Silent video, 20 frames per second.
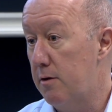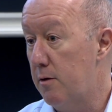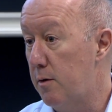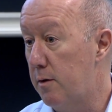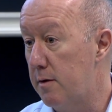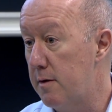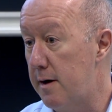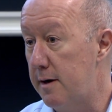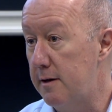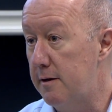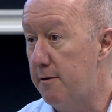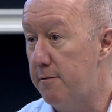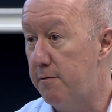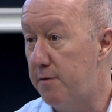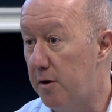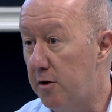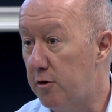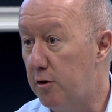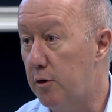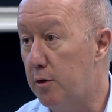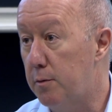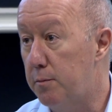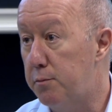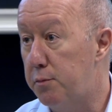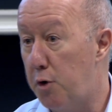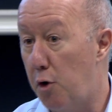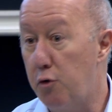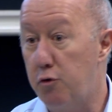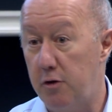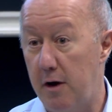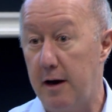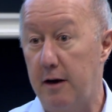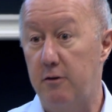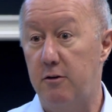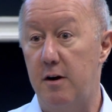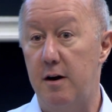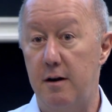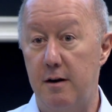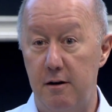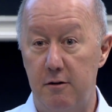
So it's not an official projection.